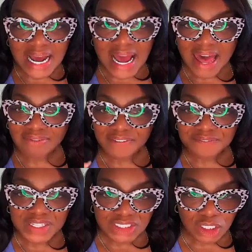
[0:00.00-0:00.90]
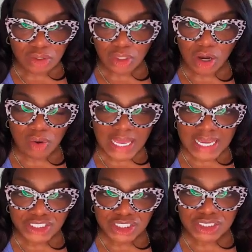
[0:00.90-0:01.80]
not have a physical
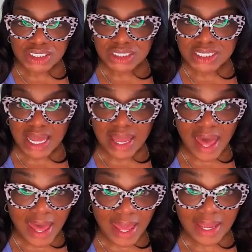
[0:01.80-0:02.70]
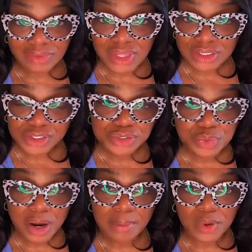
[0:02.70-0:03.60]
location to say, hey, this is
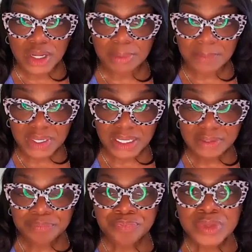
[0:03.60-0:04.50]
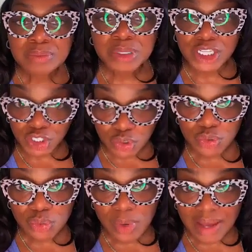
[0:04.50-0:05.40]
where I'm going to be. But
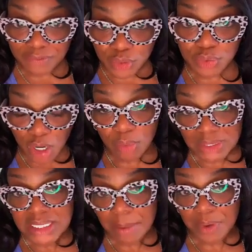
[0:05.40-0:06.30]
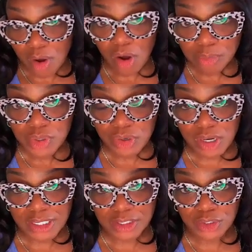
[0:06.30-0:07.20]
you, if you know what type of home you're
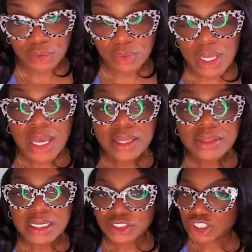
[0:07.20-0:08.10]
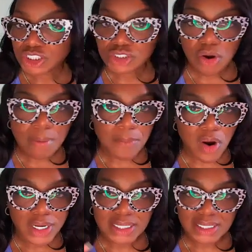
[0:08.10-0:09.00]
going to do, then just start
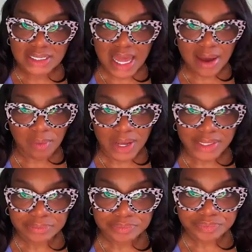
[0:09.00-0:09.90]
marketing that way.